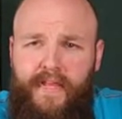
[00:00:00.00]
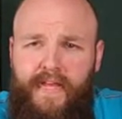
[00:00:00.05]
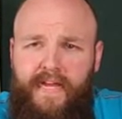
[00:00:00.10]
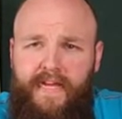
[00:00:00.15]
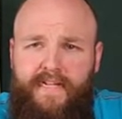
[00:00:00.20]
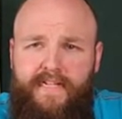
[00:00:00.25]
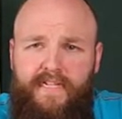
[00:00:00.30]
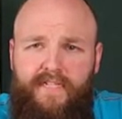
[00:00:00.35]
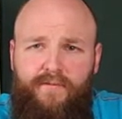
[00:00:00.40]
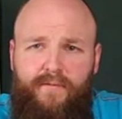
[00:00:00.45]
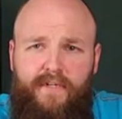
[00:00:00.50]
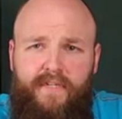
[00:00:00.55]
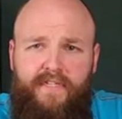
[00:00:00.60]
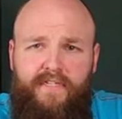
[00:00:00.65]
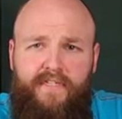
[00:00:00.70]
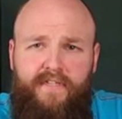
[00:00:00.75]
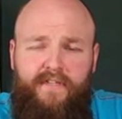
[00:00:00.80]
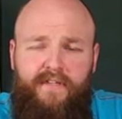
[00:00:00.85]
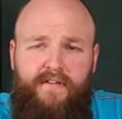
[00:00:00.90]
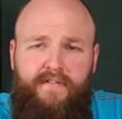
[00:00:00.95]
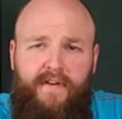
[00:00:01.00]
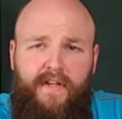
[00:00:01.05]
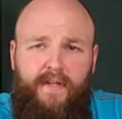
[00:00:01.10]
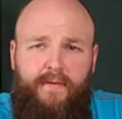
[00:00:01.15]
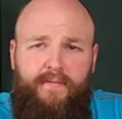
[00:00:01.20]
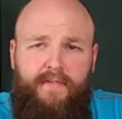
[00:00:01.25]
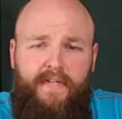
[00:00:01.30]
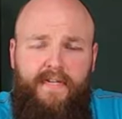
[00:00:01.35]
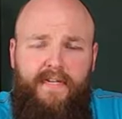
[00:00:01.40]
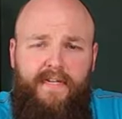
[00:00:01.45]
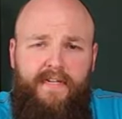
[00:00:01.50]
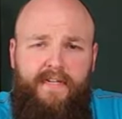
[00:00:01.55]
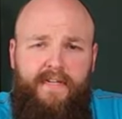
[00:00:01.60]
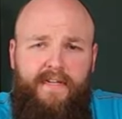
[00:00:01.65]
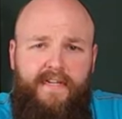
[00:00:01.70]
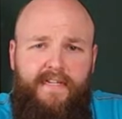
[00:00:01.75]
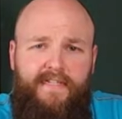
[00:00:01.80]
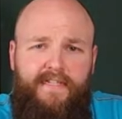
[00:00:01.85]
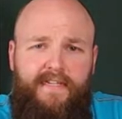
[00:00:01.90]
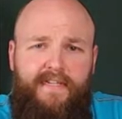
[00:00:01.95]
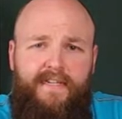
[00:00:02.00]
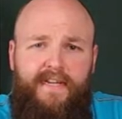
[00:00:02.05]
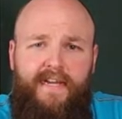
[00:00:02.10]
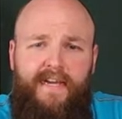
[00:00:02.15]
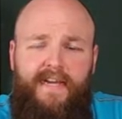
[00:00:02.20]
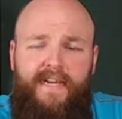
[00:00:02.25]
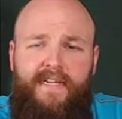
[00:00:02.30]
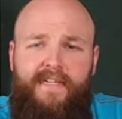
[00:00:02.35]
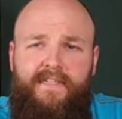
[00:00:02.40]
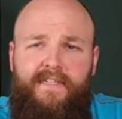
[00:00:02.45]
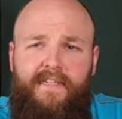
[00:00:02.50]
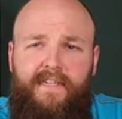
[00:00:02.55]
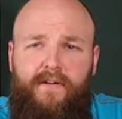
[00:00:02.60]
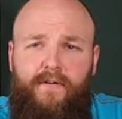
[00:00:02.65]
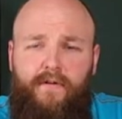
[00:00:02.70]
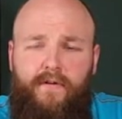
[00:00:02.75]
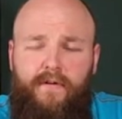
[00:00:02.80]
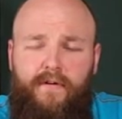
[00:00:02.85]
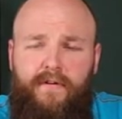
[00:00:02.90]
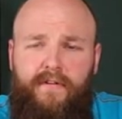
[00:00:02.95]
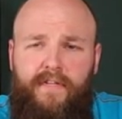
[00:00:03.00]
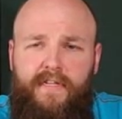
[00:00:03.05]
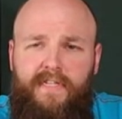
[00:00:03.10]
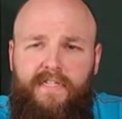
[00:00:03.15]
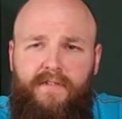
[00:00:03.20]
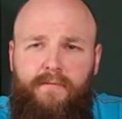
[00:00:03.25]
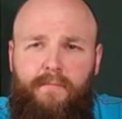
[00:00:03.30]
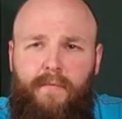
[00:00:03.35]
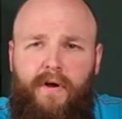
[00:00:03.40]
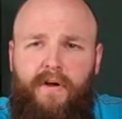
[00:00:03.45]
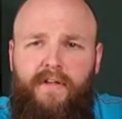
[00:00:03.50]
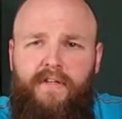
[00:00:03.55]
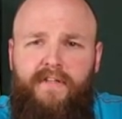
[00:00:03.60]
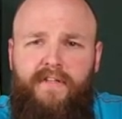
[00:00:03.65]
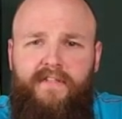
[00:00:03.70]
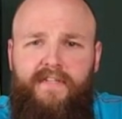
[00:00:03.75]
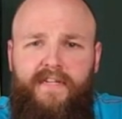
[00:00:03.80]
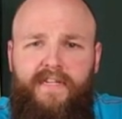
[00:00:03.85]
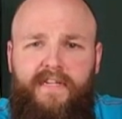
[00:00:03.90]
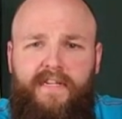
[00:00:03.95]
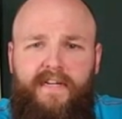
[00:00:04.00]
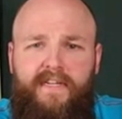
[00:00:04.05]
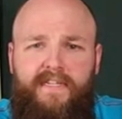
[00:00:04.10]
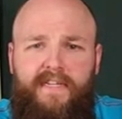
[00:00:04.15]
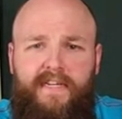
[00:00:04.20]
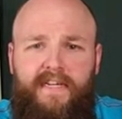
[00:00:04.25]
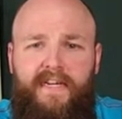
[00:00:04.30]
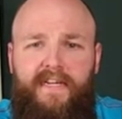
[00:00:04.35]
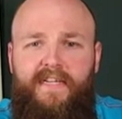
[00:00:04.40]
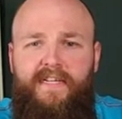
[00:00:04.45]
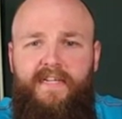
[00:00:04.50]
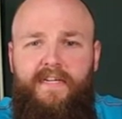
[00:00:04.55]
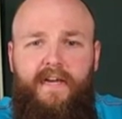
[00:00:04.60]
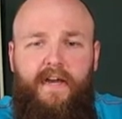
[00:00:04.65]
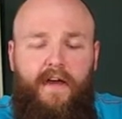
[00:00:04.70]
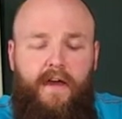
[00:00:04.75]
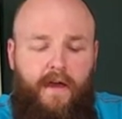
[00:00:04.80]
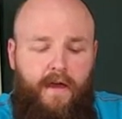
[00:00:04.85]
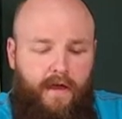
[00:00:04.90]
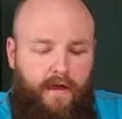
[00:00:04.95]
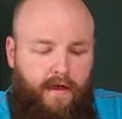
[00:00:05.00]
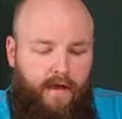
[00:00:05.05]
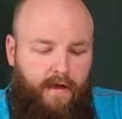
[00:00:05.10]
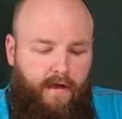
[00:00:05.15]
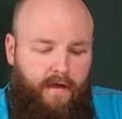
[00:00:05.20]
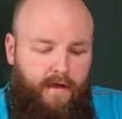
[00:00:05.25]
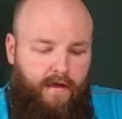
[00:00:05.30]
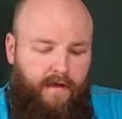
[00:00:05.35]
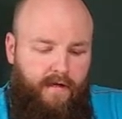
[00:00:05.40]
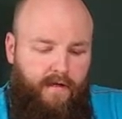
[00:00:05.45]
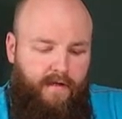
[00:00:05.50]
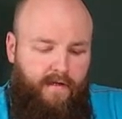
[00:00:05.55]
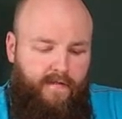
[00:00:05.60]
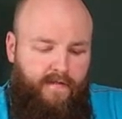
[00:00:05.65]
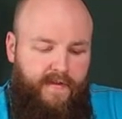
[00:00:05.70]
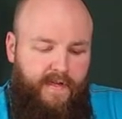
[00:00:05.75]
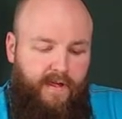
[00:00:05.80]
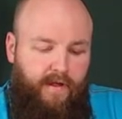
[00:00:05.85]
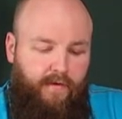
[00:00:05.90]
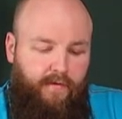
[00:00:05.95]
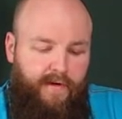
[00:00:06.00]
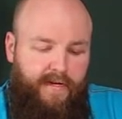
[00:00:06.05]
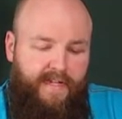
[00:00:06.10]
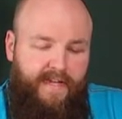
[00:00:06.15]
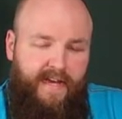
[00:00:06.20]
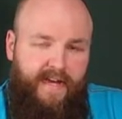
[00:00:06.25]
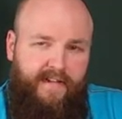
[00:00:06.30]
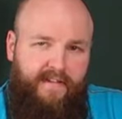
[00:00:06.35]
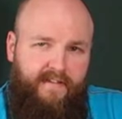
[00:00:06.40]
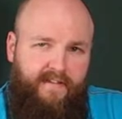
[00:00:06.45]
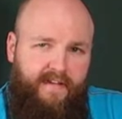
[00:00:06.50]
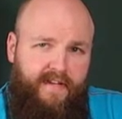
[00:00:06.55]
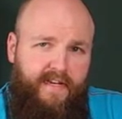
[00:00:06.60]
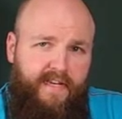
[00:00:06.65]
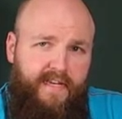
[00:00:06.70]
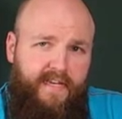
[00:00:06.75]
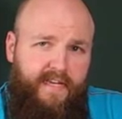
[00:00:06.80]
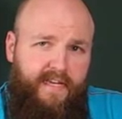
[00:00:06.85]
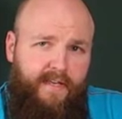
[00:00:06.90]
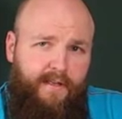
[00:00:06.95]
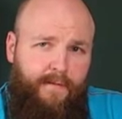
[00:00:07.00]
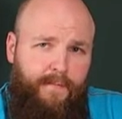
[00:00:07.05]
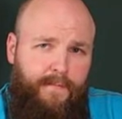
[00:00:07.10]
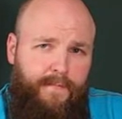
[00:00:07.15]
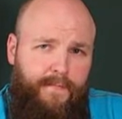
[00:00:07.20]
And this one is developed in 1980, or at least marketed in 1980. They already had the Kriek,